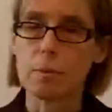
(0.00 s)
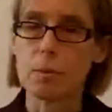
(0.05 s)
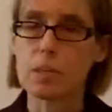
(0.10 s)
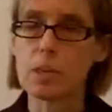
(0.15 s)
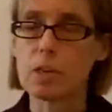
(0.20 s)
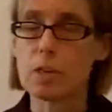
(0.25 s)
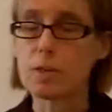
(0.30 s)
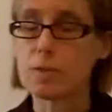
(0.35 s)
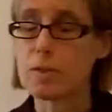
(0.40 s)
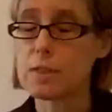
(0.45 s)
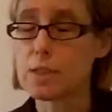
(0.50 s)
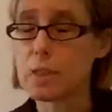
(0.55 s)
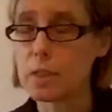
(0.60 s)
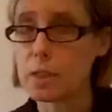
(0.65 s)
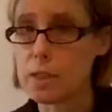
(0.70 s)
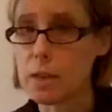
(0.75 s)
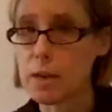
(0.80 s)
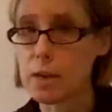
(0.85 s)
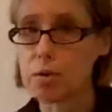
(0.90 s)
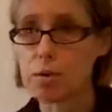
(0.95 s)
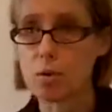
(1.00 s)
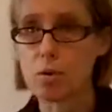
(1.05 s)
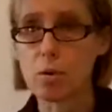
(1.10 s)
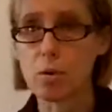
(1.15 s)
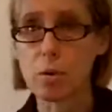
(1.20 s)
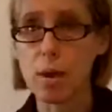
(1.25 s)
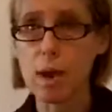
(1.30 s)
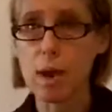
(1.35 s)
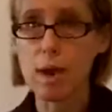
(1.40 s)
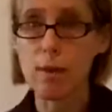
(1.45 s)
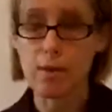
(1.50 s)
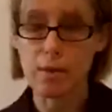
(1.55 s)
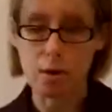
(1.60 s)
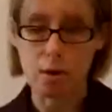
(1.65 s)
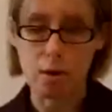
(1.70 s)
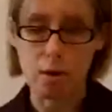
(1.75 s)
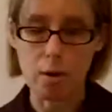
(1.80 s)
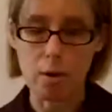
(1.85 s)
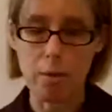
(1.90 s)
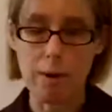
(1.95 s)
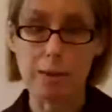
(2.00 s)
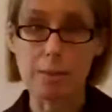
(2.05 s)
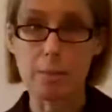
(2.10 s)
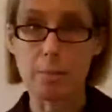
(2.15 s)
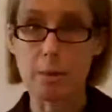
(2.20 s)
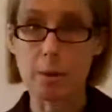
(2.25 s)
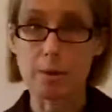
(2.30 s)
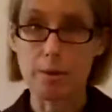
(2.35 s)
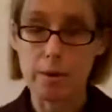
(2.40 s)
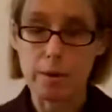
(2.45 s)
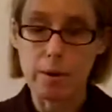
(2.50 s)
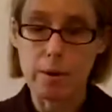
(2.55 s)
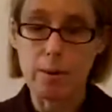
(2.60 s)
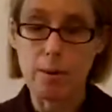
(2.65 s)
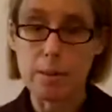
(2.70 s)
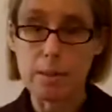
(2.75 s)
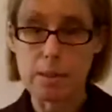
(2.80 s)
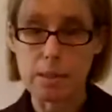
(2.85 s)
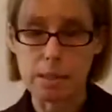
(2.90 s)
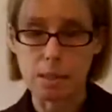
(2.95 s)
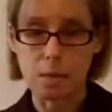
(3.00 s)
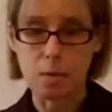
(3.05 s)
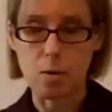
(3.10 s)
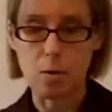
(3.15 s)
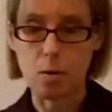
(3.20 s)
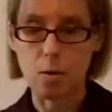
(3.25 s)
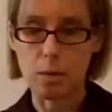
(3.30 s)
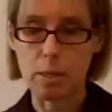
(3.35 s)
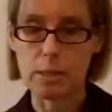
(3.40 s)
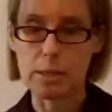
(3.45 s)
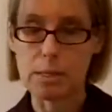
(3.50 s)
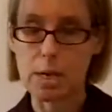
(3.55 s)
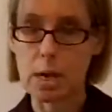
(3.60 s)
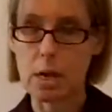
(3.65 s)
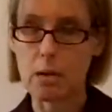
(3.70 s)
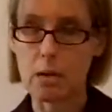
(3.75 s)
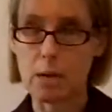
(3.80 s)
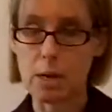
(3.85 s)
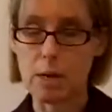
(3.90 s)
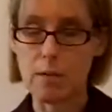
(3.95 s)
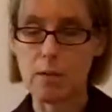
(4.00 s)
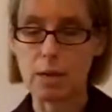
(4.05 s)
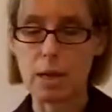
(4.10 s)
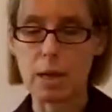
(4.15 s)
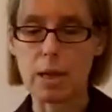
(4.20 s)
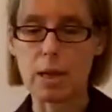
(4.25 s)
station facilitators who you have there, are going to be very busy the whole entire evening.